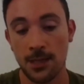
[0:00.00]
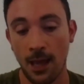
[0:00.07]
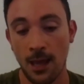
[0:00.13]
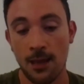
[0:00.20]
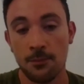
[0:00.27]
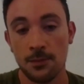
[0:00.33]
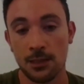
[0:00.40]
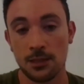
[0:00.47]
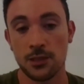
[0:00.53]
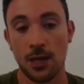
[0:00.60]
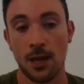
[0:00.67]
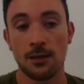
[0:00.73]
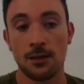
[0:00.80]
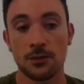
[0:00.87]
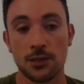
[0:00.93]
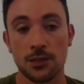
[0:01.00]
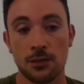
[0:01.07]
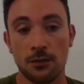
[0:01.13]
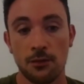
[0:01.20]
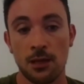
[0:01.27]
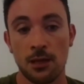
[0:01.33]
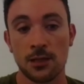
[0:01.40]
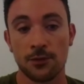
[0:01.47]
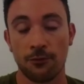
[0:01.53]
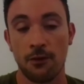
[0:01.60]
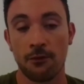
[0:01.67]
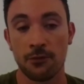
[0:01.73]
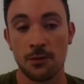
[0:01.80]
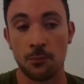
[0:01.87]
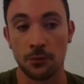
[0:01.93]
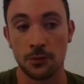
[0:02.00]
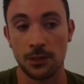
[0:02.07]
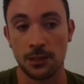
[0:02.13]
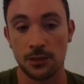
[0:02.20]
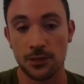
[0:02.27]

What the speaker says: came and it changed things for everybody.